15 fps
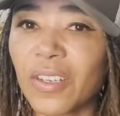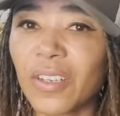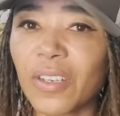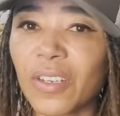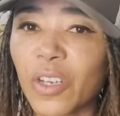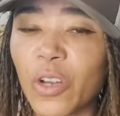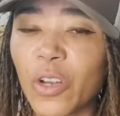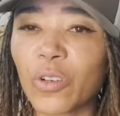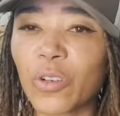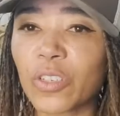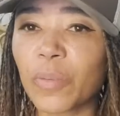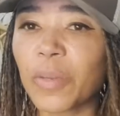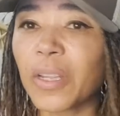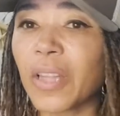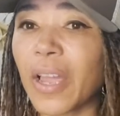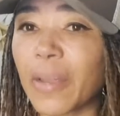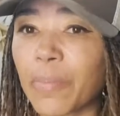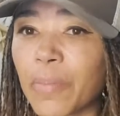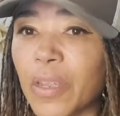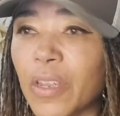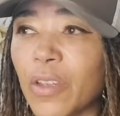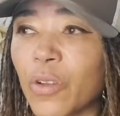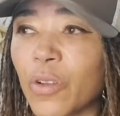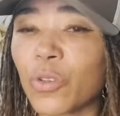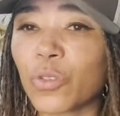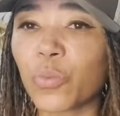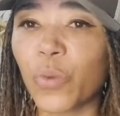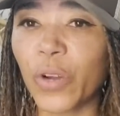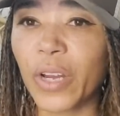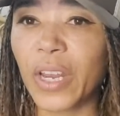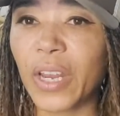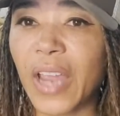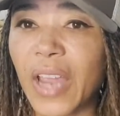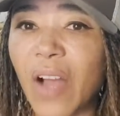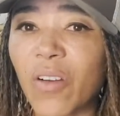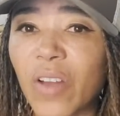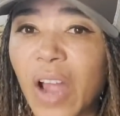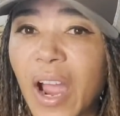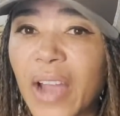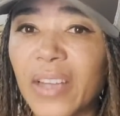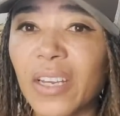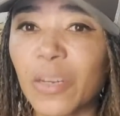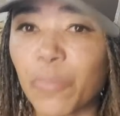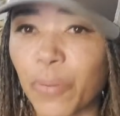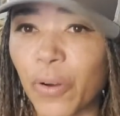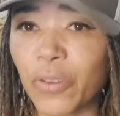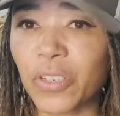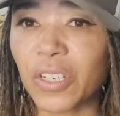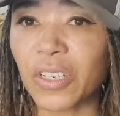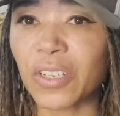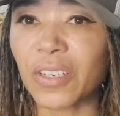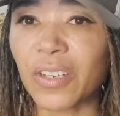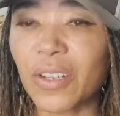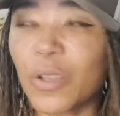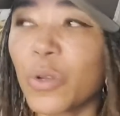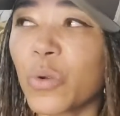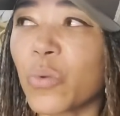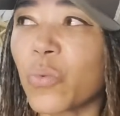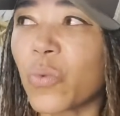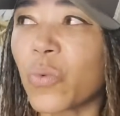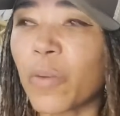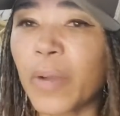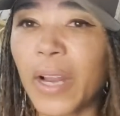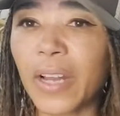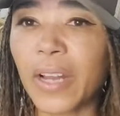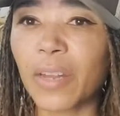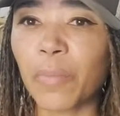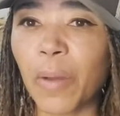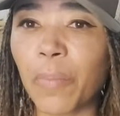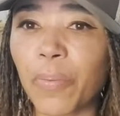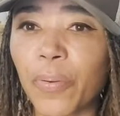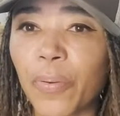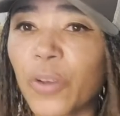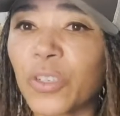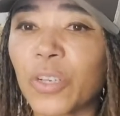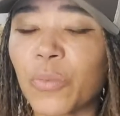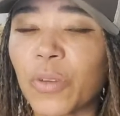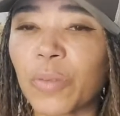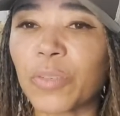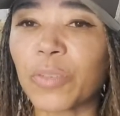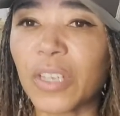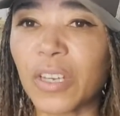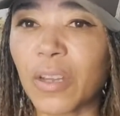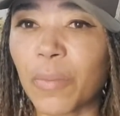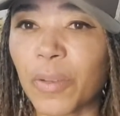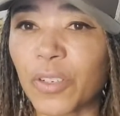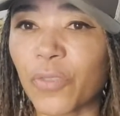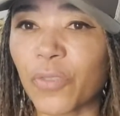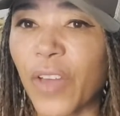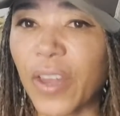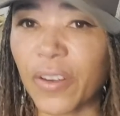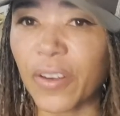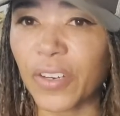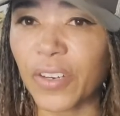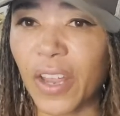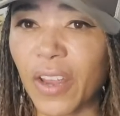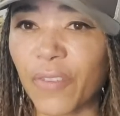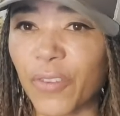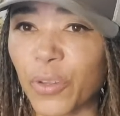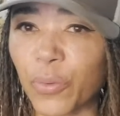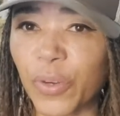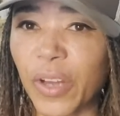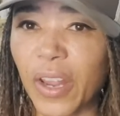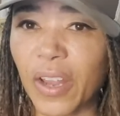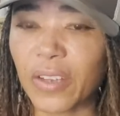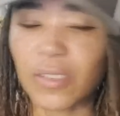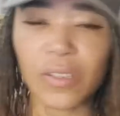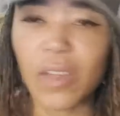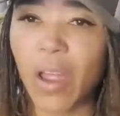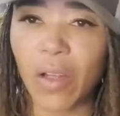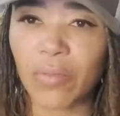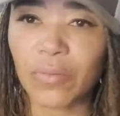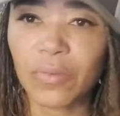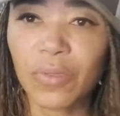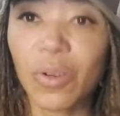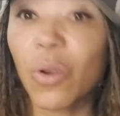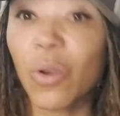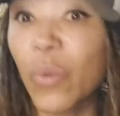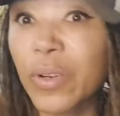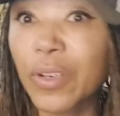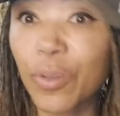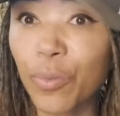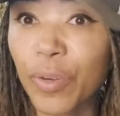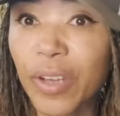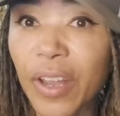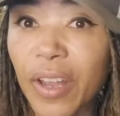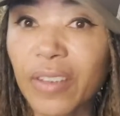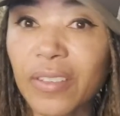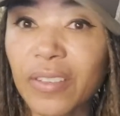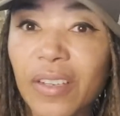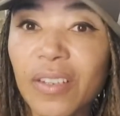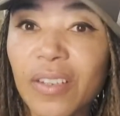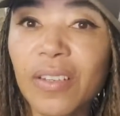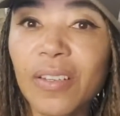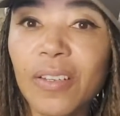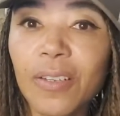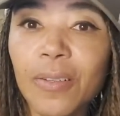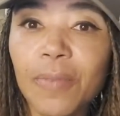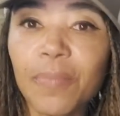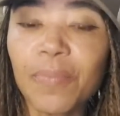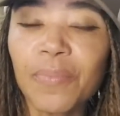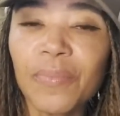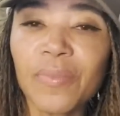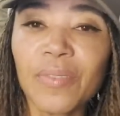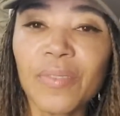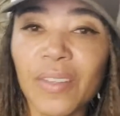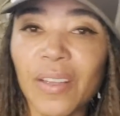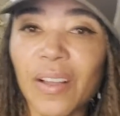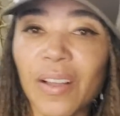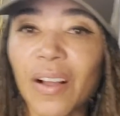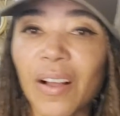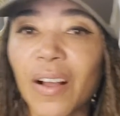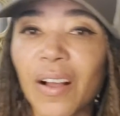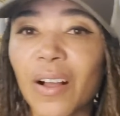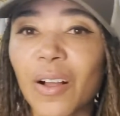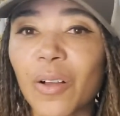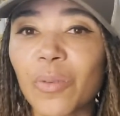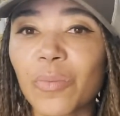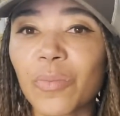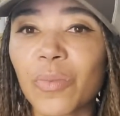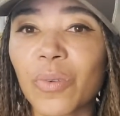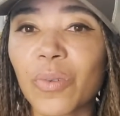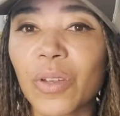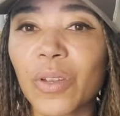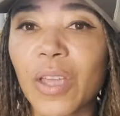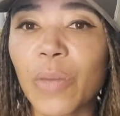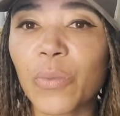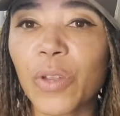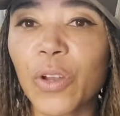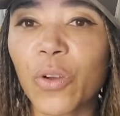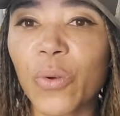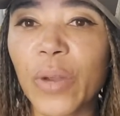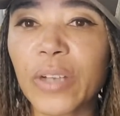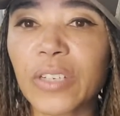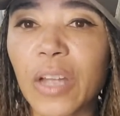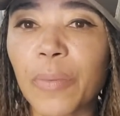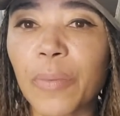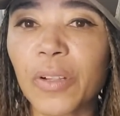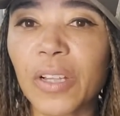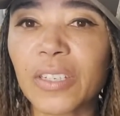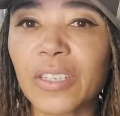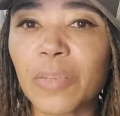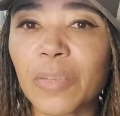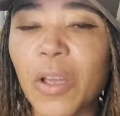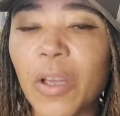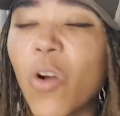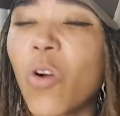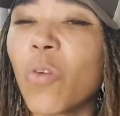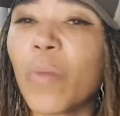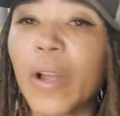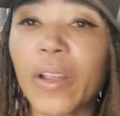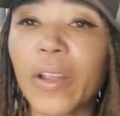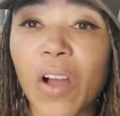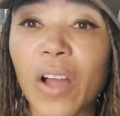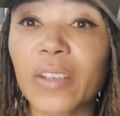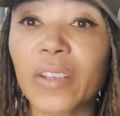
You know, somebody like me who's working out, I need protein. Where am I going to get my protein when I'm just eating a bunch of fat every day for three days? No, or one to three days. Um, can we correct hypoglycemia? Oh my God,